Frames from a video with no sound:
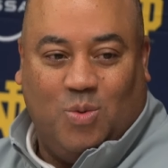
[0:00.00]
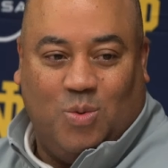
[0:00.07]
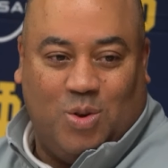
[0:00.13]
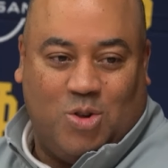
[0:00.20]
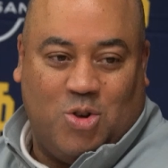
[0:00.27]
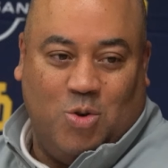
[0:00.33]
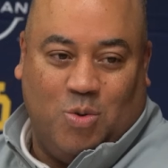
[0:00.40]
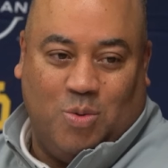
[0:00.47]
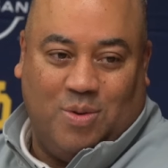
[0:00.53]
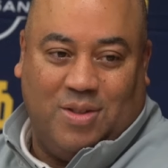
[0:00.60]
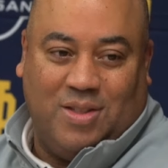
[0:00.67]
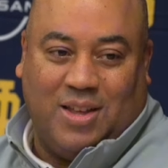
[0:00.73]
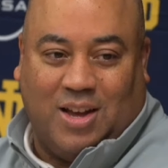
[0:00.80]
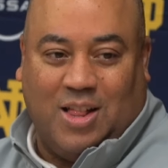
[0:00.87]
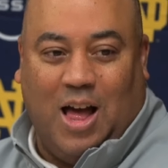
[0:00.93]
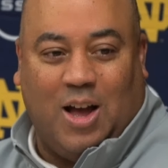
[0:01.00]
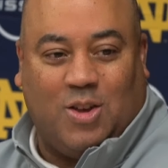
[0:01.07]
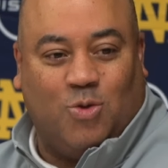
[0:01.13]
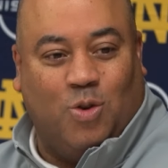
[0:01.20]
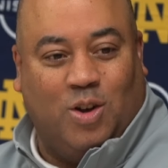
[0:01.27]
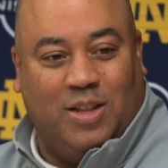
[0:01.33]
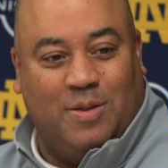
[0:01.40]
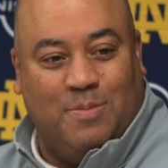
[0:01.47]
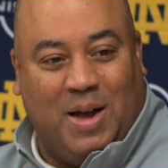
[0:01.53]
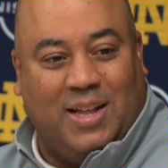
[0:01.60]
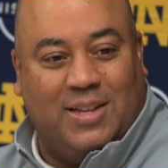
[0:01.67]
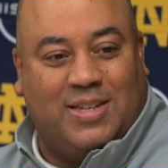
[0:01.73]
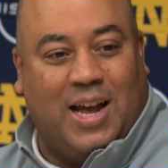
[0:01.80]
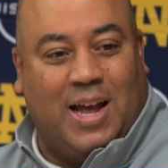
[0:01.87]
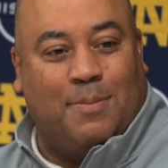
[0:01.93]
Well, shoot, the clock's running. By
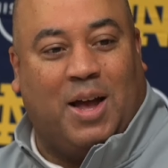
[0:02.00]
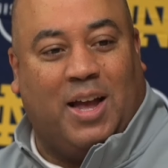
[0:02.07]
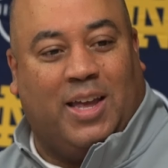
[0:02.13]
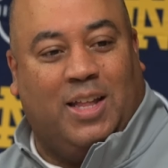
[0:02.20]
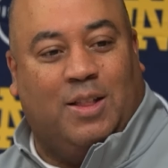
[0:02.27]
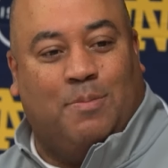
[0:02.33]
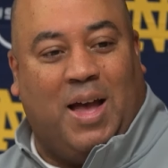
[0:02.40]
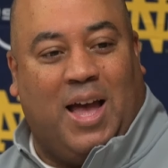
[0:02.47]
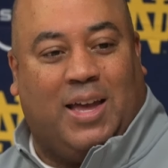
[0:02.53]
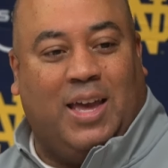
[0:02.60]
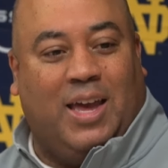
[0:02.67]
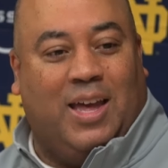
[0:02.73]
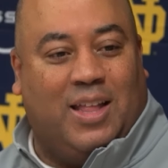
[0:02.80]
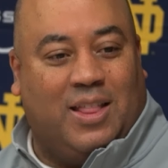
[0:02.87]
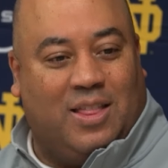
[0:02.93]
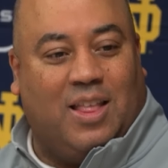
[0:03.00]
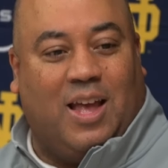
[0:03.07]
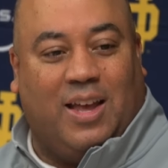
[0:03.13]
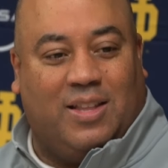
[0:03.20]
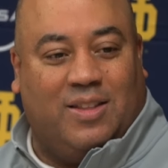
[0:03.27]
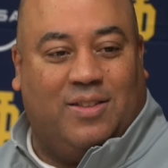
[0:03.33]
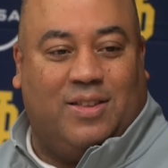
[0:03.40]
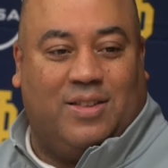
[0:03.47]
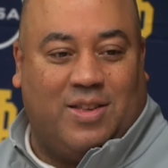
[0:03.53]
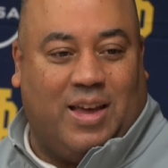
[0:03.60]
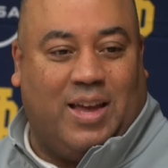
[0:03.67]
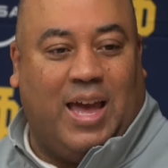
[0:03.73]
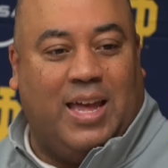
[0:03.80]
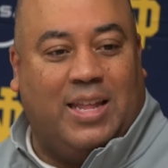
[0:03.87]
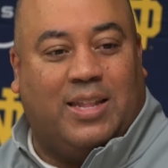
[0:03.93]
the time I get them back yeah. in, like it's
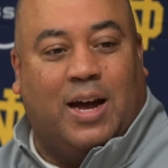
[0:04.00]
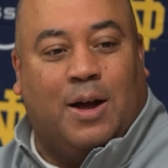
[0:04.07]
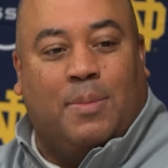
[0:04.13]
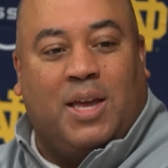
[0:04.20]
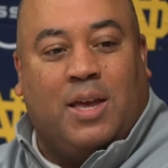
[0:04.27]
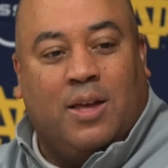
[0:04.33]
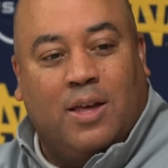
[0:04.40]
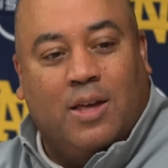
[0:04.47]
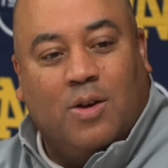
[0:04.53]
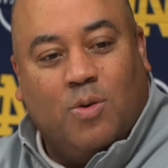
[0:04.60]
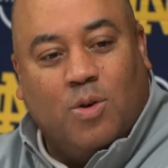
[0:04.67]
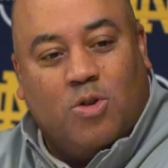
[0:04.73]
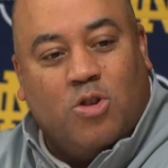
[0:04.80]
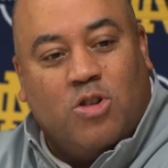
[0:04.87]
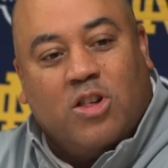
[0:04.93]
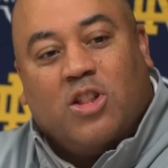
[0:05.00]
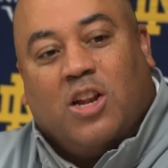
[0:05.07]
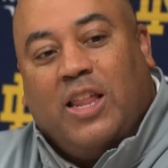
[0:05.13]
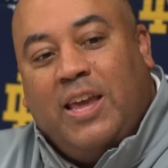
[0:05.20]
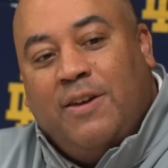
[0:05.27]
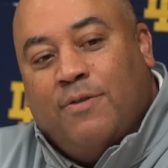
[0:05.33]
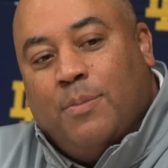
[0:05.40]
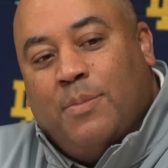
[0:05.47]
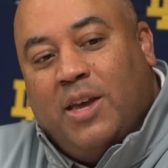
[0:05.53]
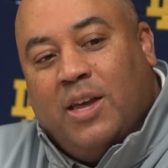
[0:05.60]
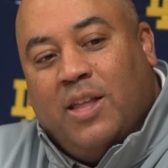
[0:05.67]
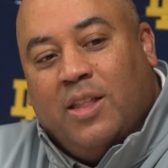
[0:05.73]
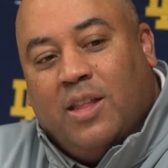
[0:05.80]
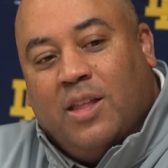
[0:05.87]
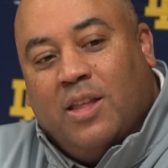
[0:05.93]
like, hey, dummy, why don't you just yeah. leave them in?
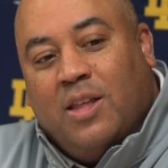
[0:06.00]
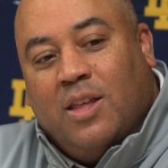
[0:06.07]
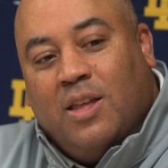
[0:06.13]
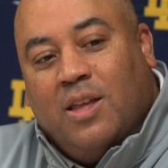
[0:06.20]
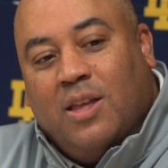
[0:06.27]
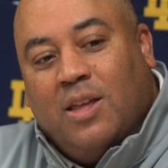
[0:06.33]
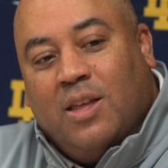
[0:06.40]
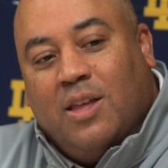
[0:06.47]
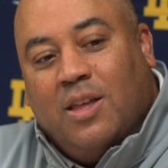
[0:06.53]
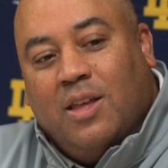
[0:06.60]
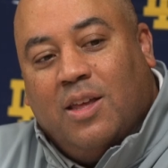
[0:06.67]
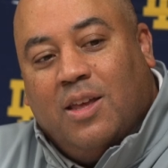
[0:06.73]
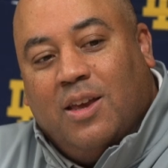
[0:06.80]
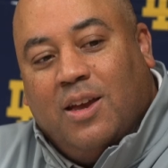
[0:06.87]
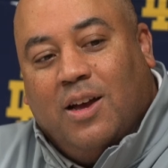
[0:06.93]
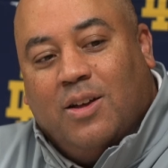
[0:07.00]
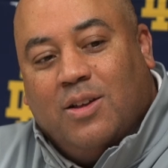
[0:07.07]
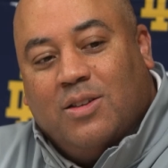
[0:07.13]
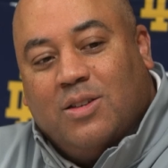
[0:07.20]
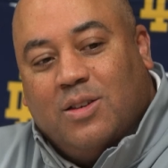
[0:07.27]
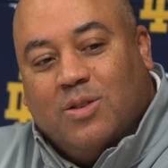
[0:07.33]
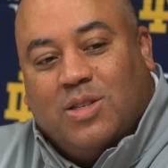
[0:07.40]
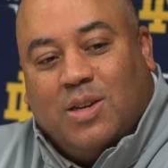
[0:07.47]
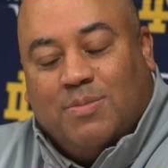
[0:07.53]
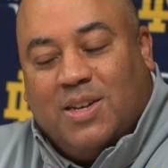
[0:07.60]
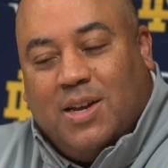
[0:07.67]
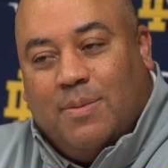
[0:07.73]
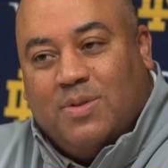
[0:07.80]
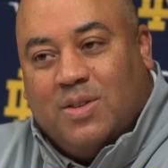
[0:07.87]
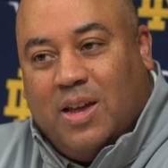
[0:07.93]
Yeah. You know? So
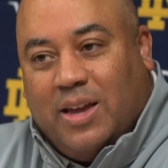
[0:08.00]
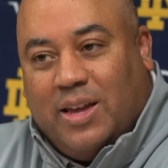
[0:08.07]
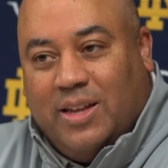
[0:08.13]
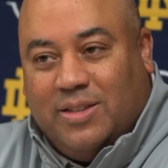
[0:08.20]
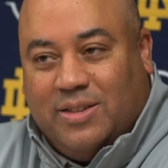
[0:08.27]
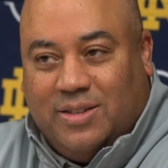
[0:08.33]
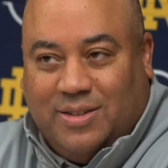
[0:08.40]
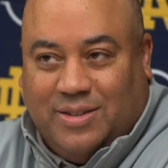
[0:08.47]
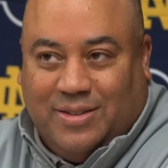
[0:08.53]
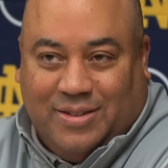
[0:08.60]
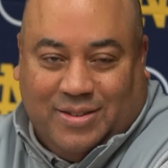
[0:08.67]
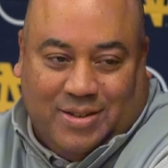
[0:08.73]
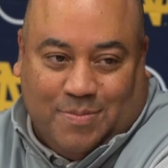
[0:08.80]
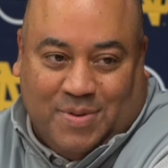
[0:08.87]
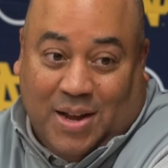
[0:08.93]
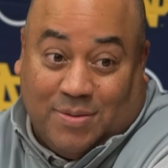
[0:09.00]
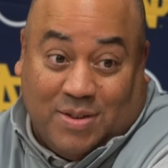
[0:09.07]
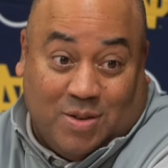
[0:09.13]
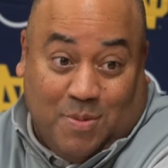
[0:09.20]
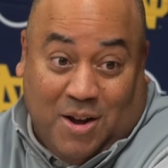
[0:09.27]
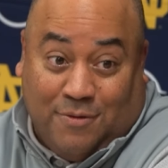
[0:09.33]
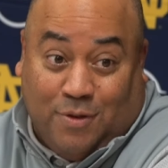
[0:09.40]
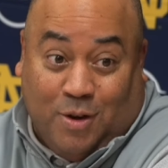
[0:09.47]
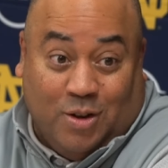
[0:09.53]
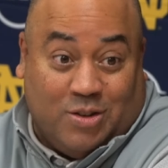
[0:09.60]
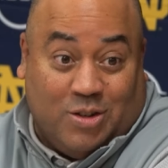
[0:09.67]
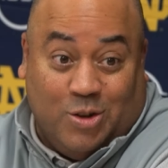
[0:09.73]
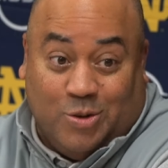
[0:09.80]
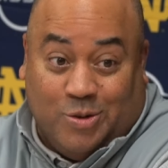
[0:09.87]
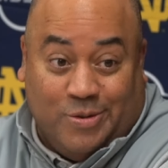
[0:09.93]
sometimes, like it's sometimes it's my fault
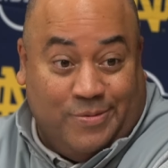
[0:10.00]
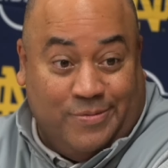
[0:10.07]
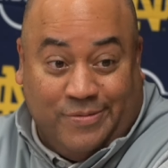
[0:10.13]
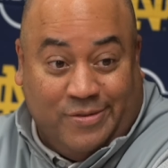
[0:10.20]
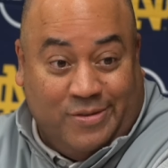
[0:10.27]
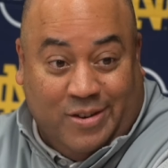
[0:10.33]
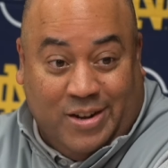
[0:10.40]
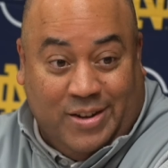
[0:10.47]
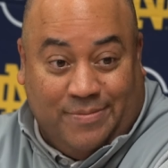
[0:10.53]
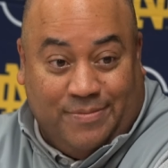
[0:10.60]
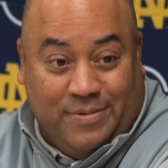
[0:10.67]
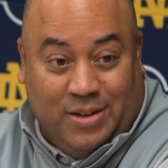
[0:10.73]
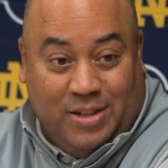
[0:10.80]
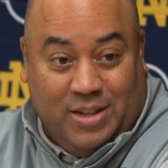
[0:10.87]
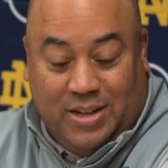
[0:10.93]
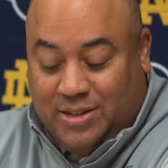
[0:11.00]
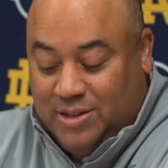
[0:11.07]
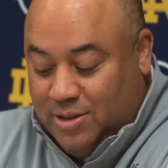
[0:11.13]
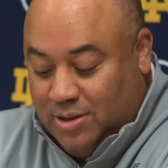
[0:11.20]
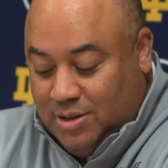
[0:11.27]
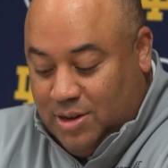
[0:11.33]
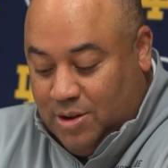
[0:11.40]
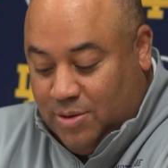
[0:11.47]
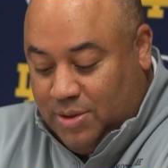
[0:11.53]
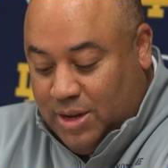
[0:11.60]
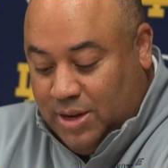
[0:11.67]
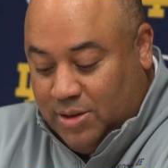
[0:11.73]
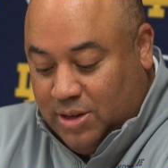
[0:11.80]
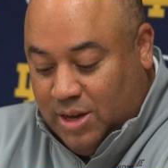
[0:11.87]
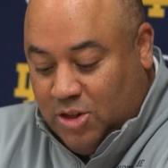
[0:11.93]
too, right? And that's you know
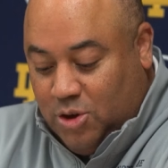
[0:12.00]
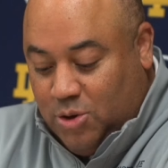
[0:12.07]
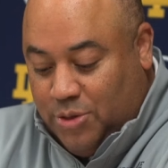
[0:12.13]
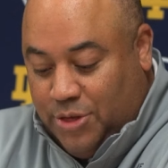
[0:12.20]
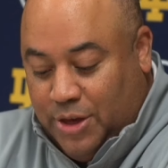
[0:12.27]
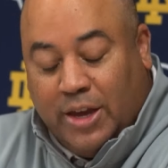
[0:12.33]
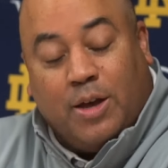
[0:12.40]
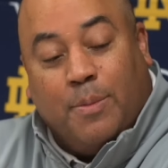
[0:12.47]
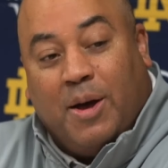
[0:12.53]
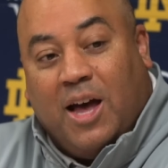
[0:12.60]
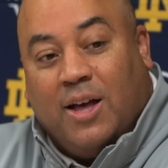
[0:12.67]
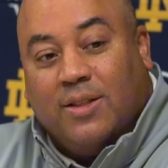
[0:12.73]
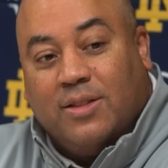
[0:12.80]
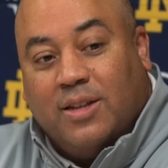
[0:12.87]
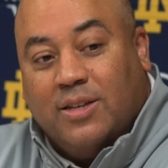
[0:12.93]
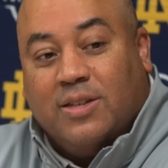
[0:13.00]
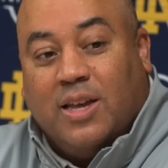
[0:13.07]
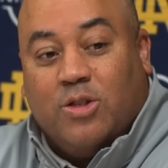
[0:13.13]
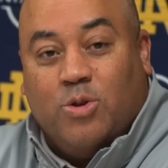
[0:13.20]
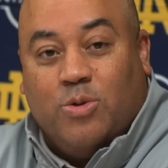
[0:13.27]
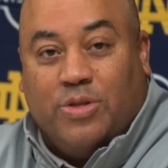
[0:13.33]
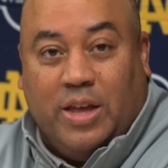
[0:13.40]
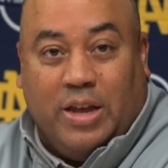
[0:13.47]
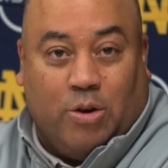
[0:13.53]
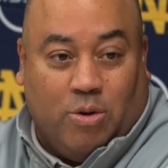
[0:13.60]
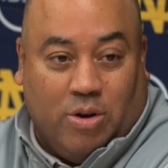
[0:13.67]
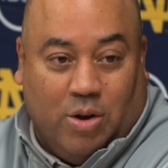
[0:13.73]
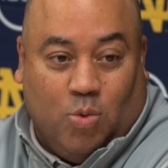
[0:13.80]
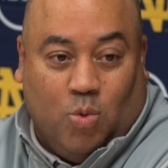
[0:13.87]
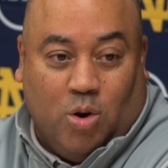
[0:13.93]
things that you think about, things that you think are
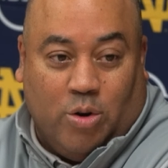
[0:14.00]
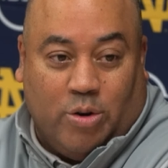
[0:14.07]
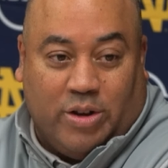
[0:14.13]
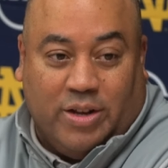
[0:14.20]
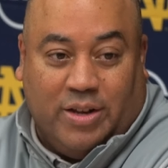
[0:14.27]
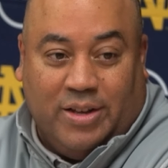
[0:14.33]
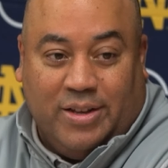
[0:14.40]
going to work.